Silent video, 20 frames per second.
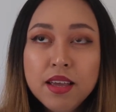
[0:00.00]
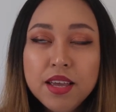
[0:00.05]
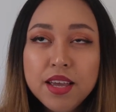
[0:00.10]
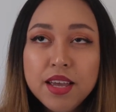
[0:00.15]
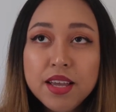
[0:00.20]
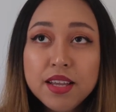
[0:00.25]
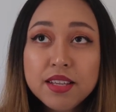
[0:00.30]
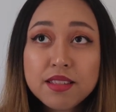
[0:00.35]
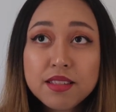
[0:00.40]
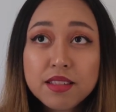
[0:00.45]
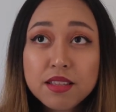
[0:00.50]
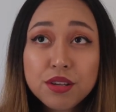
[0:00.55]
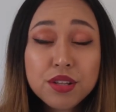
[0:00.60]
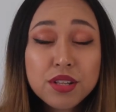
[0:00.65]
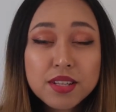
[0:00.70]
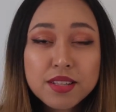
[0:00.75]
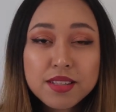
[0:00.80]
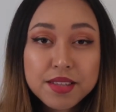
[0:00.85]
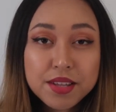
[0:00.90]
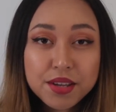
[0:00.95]
it's still
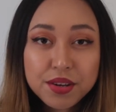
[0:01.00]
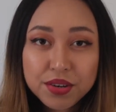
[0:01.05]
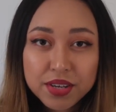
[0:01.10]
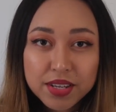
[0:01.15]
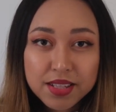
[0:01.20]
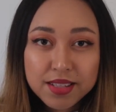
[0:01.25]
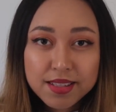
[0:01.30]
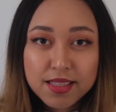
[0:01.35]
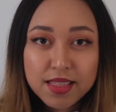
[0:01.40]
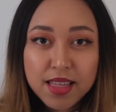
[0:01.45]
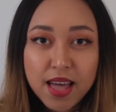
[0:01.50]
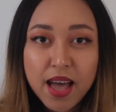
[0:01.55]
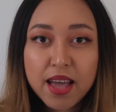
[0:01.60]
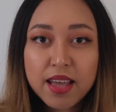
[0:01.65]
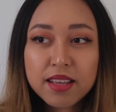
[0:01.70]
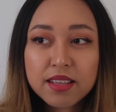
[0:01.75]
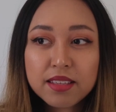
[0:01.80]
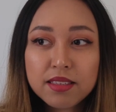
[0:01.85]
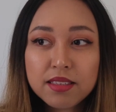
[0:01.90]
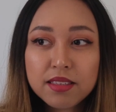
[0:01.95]
a series
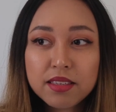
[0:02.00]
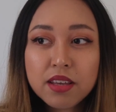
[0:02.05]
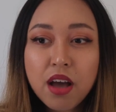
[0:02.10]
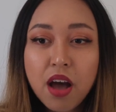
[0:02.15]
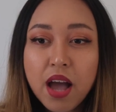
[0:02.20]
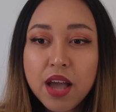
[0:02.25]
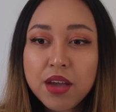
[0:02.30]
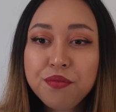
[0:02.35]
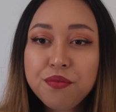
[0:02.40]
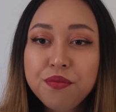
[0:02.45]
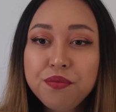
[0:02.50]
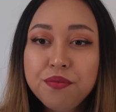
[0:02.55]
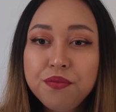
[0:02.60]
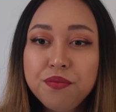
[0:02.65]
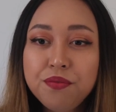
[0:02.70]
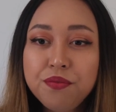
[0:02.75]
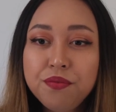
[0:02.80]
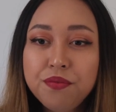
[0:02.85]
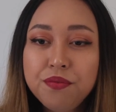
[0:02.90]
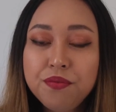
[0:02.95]
that I
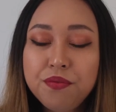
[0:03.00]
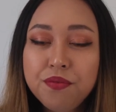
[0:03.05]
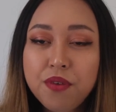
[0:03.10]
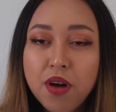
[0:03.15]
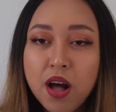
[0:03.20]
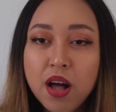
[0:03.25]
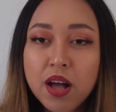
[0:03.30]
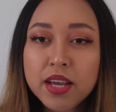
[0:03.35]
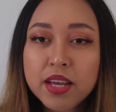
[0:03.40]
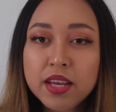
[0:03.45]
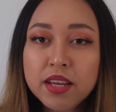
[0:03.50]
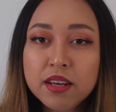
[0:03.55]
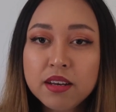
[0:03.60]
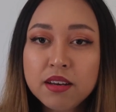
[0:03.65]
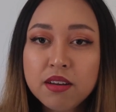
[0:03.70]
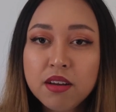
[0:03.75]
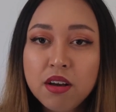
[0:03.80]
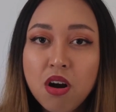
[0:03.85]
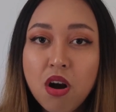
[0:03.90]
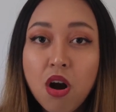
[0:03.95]
find
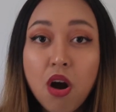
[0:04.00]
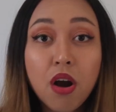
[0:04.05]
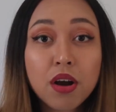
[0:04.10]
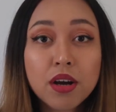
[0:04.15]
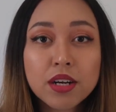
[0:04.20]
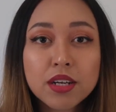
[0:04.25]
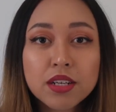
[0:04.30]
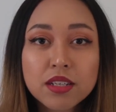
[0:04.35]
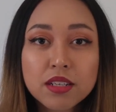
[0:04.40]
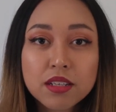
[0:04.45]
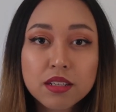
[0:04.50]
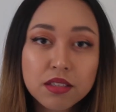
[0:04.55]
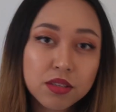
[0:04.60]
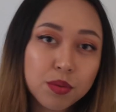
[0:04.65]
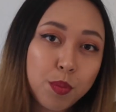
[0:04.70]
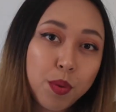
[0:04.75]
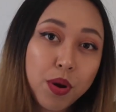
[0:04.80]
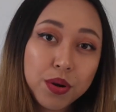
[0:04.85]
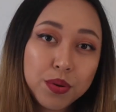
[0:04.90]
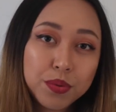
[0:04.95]
hard to
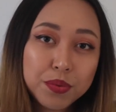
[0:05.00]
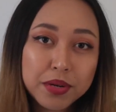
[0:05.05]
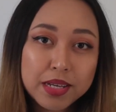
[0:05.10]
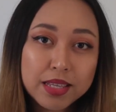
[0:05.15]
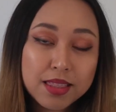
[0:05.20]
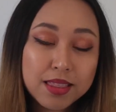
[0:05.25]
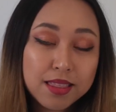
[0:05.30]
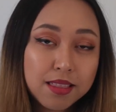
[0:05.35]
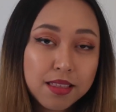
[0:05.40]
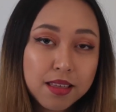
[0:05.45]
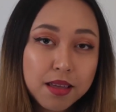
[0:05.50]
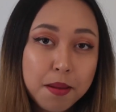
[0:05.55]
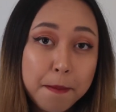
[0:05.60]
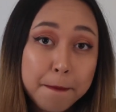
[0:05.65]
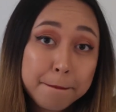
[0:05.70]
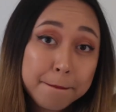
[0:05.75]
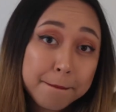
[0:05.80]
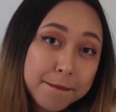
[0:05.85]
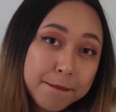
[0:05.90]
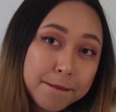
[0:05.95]
part with.
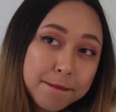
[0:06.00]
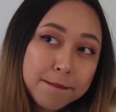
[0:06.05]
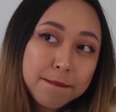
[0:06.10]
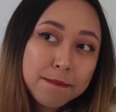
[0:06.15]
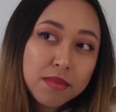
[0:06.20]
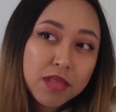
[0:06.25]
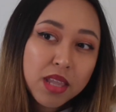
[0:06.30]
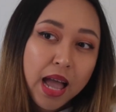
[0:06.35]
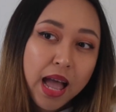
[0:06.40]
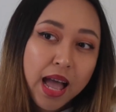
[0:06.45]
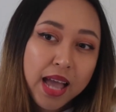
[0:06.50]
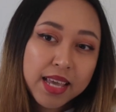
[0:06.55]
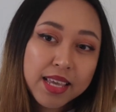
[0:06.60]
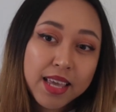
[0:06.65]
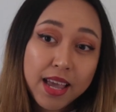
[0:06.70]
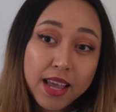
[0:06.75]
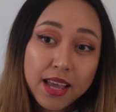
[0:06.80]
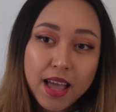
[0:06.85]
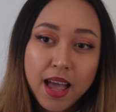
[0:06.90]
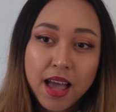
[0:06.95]
I
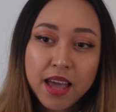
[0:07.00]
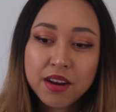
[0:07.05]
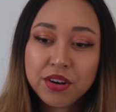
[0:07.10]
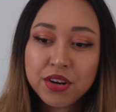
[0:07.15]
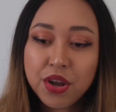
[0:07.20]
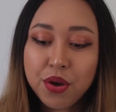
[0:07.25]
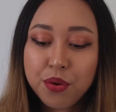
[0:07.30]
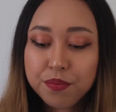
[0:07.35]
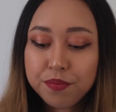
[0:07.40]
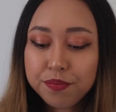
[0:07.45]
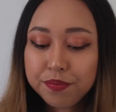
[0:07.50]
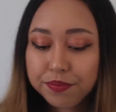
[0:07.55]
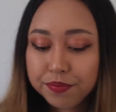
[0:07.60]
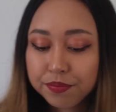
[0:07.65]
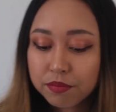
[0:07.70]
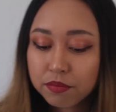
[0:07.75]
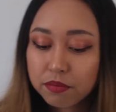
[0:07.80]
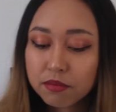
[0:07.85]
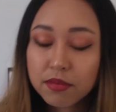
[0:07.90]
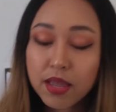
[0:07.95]
can't
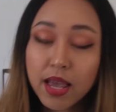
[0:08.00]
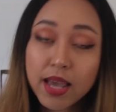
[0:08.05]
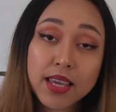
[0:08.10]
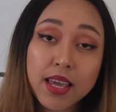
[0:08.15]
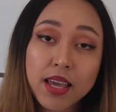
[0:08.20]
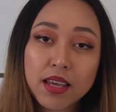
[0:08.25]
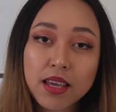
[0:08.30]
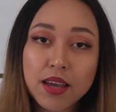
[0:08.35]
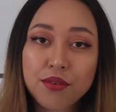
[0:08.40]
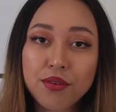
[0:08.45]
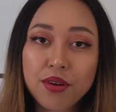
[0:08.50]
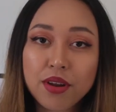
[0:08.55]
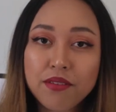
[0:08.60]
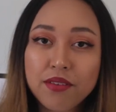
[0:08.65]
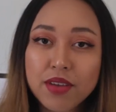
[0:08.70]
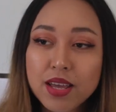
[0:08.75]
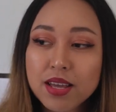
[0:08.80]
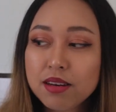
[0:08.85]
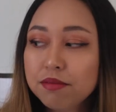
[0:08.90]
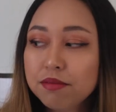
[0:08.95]
get rid of it.